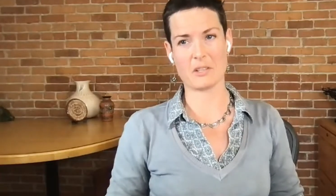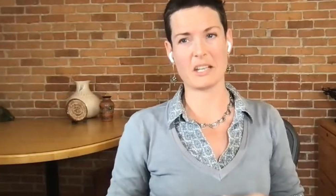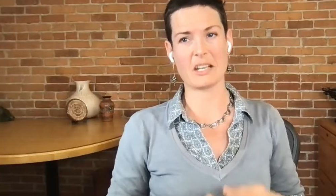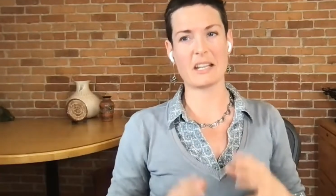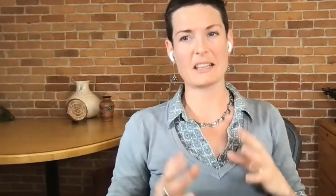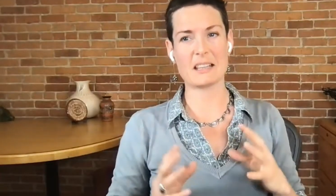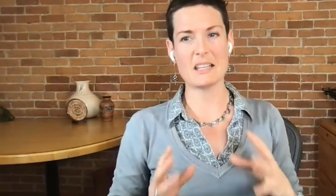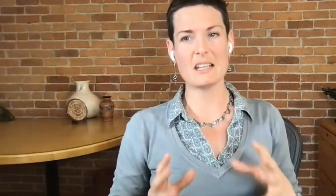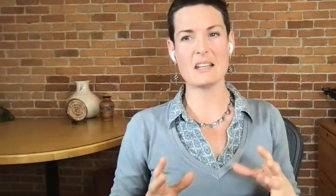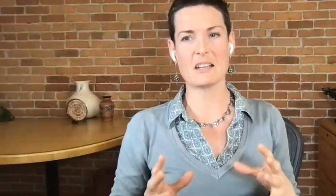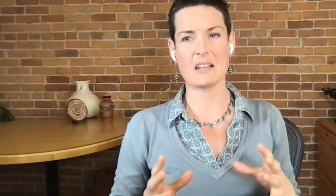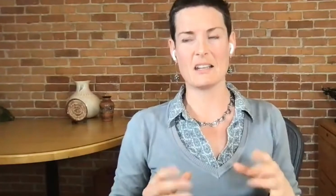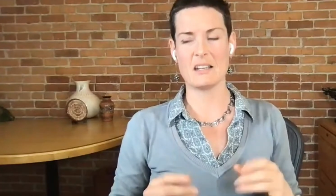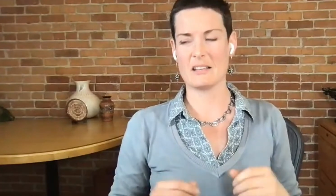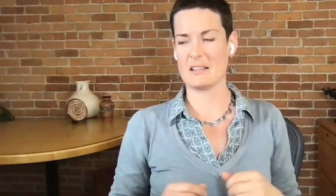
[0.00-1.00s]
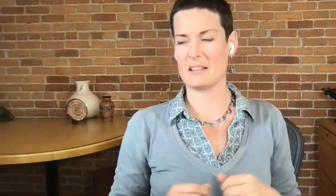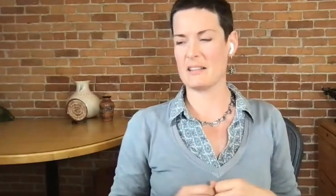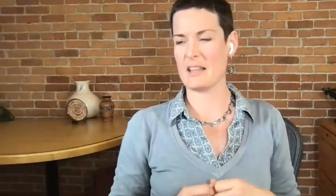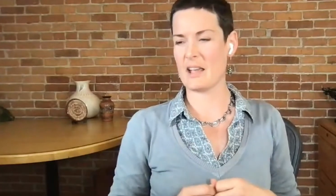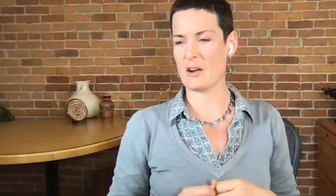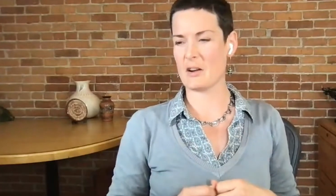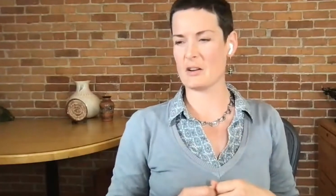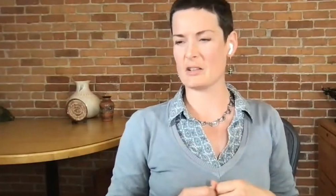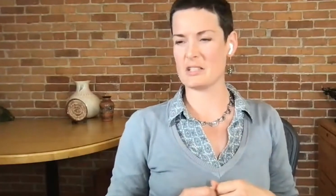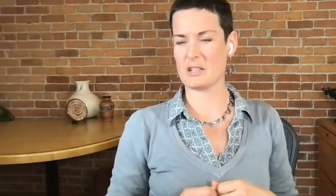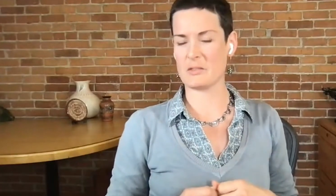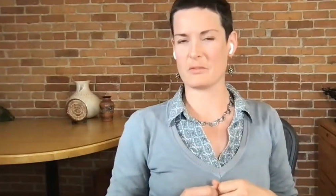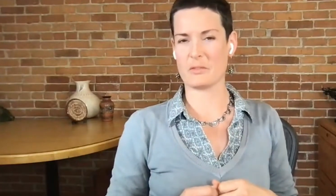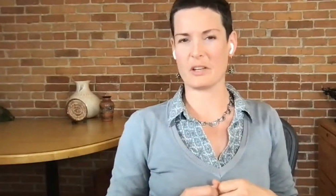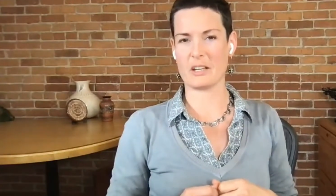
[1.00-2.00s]
And I think they are
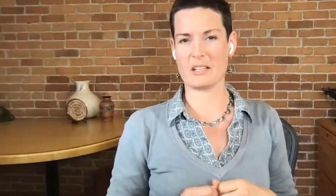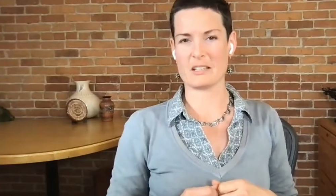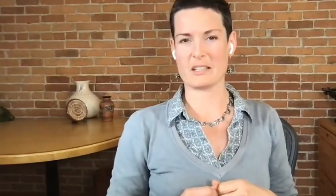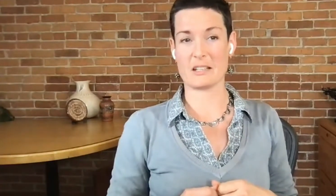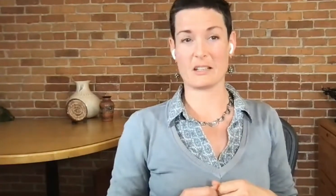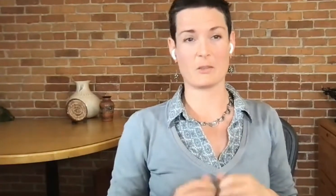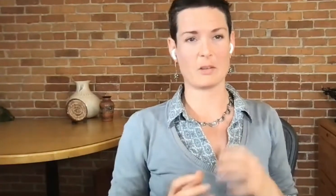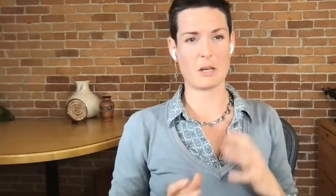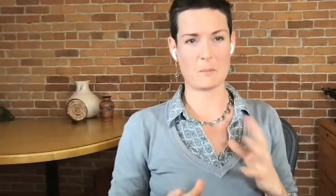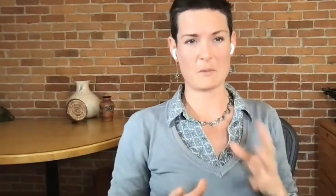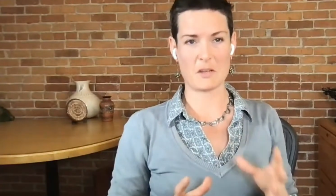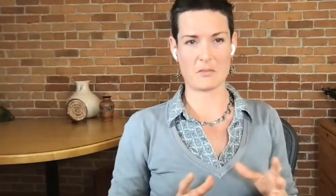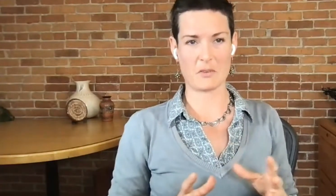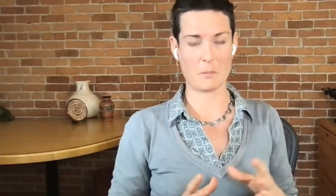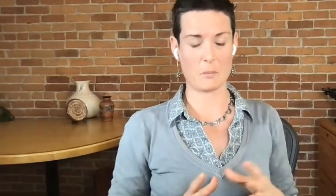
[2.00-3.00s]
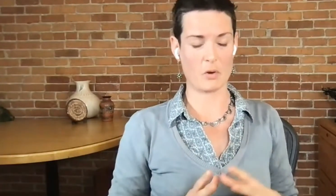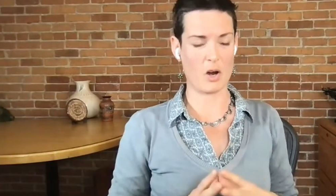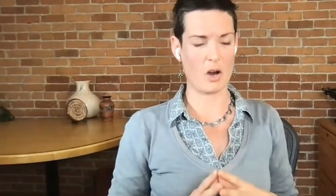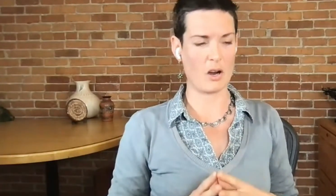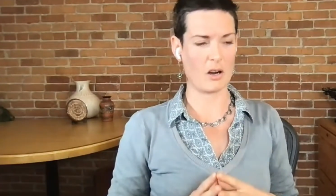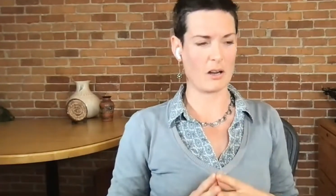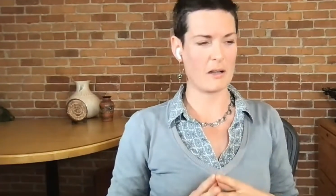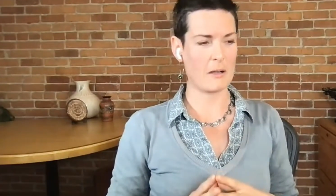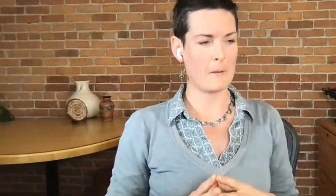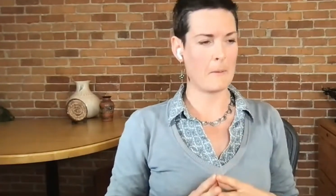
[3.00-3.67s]
different, correct me if I'm wrong,